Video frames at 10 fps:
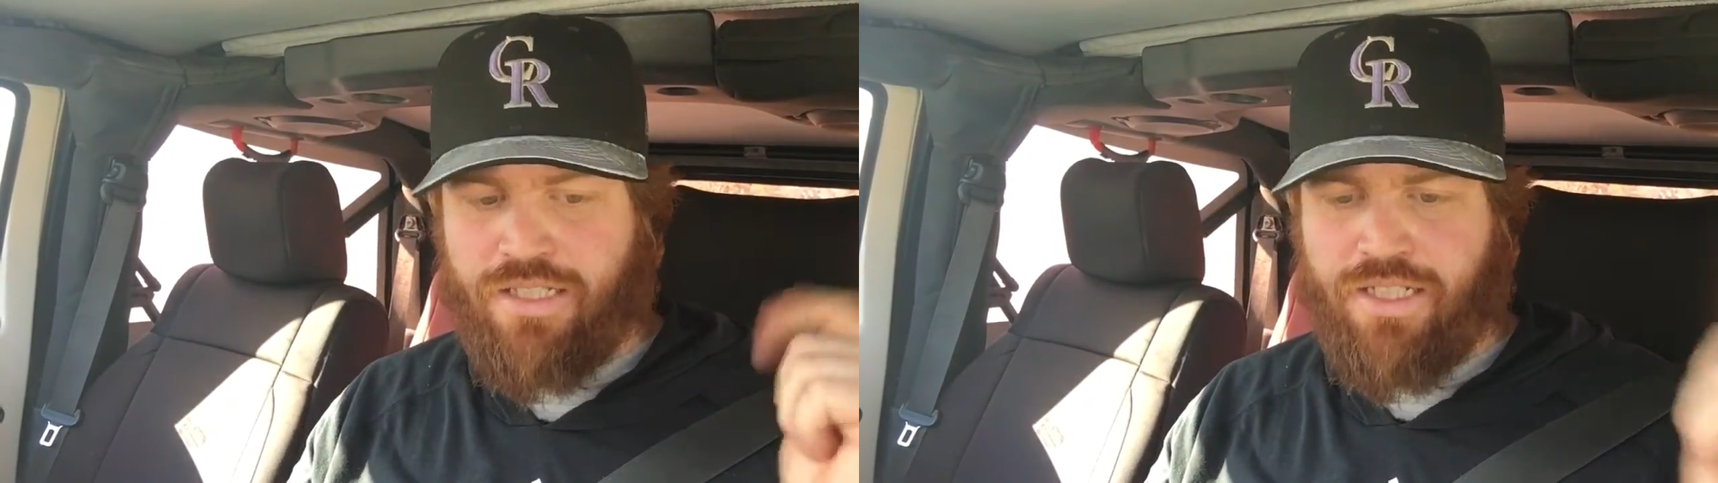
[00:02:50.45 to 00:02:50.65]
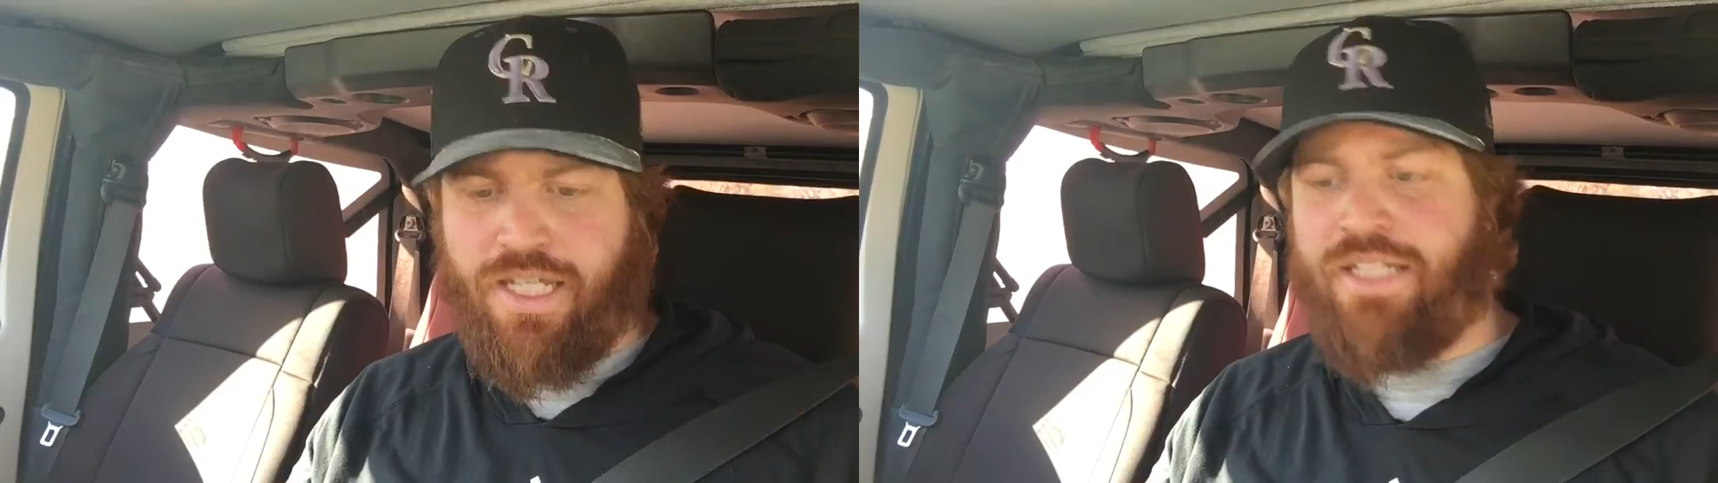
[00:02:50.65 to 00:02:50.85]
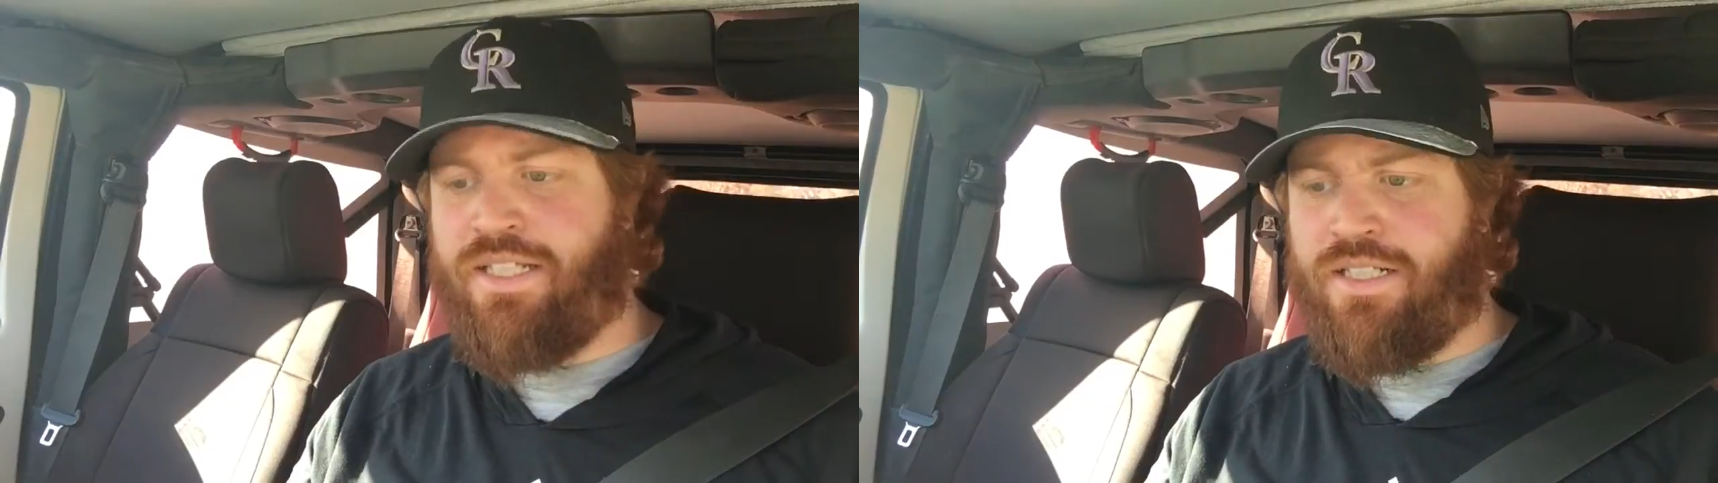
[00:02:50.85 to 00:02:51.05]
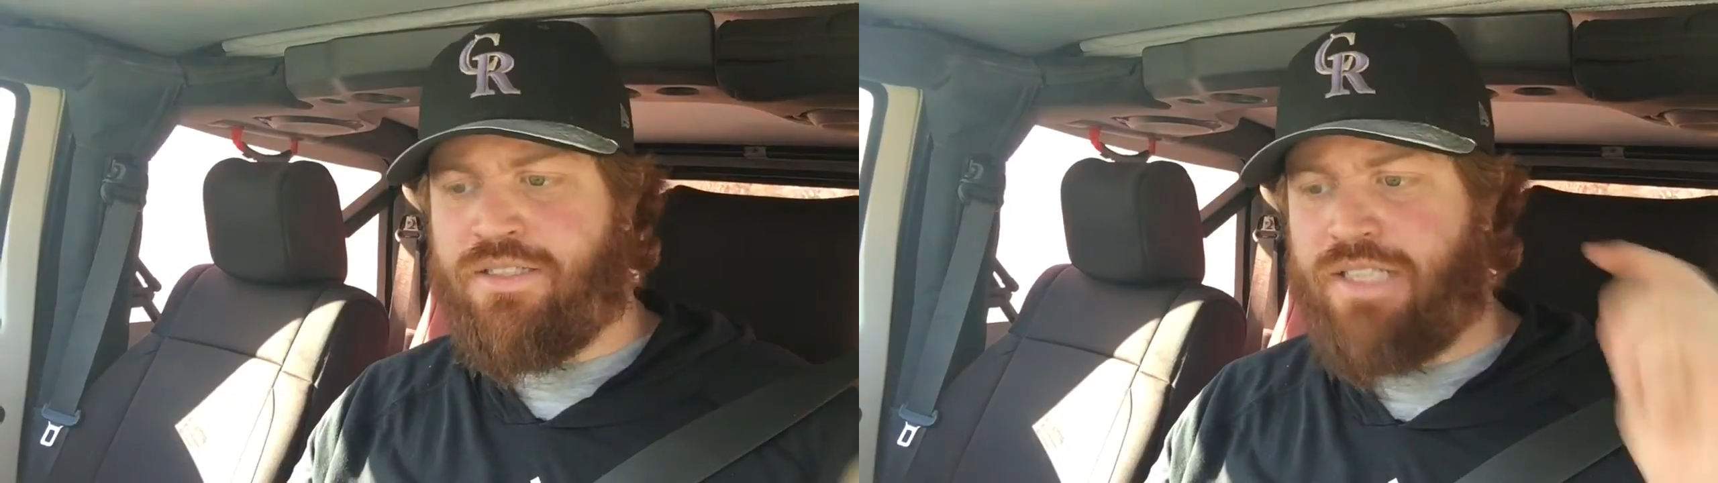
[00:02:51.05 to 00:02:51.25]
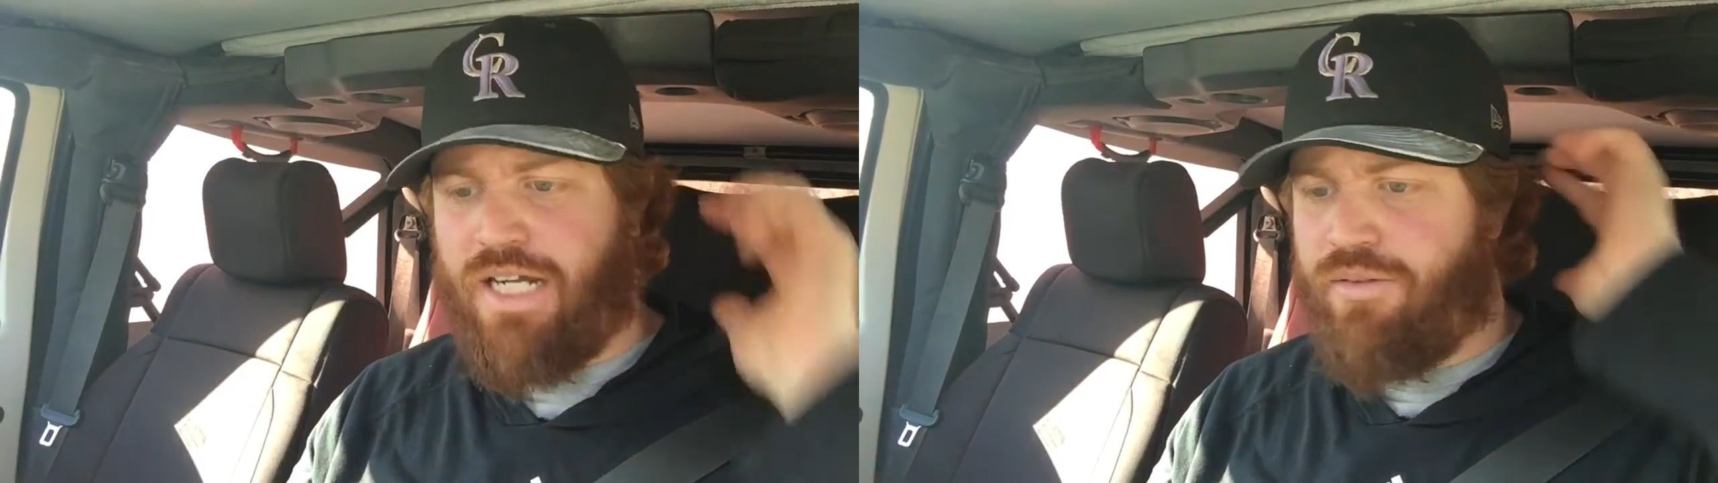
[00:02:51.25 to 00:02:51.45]
link and
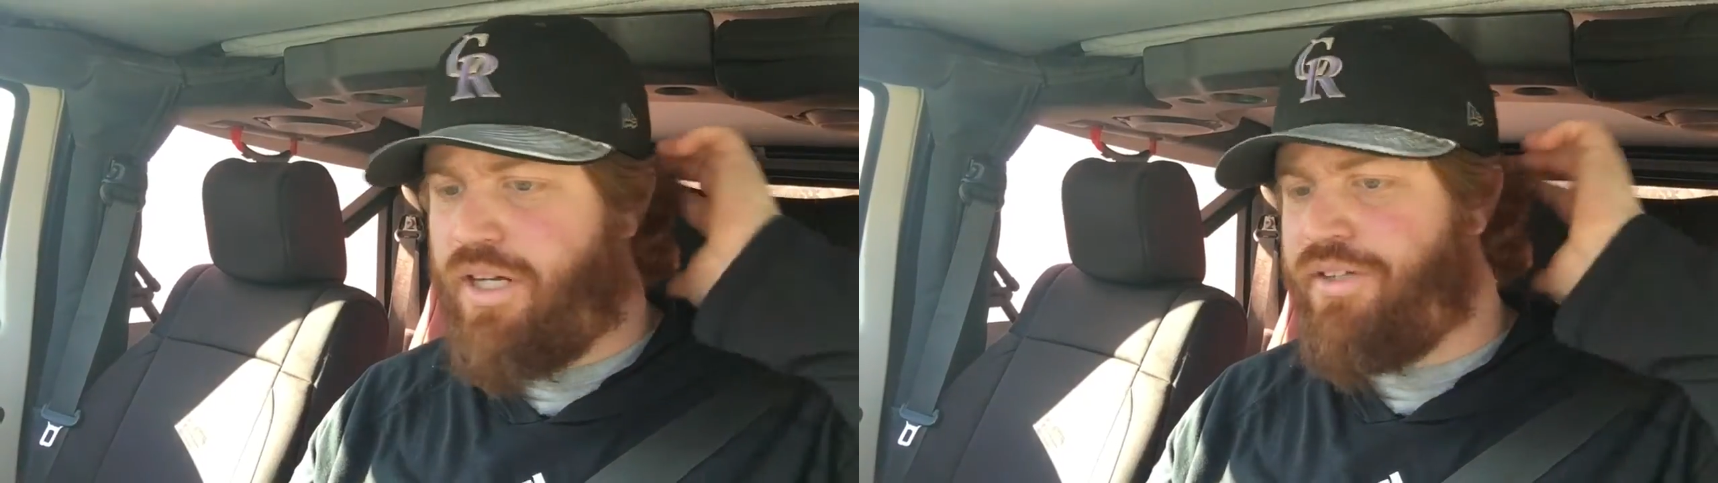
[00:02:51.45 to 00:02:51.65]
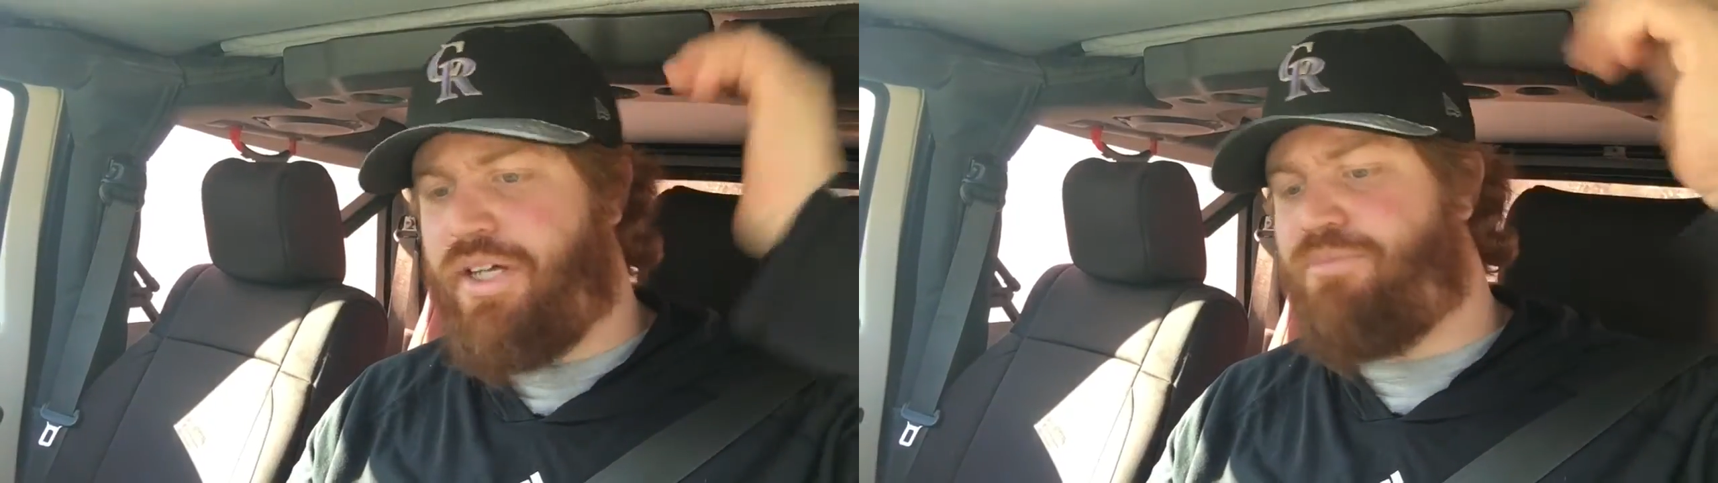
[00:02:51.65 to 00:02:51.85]
the tie rod,